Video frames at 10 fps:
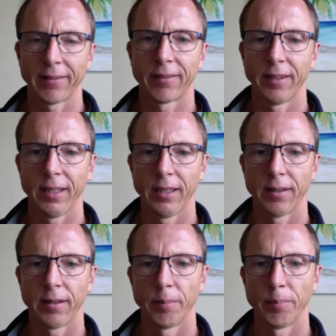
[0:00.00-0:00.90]

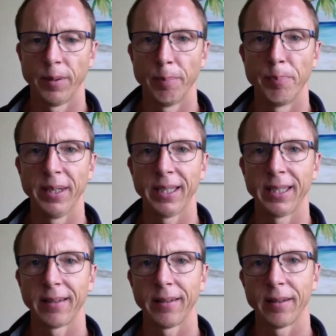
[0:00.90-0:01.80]
the
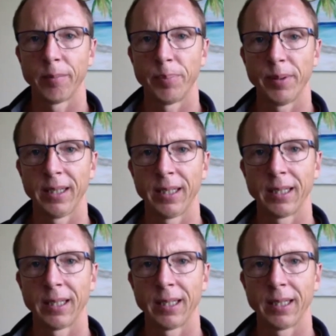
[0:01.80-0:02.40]
big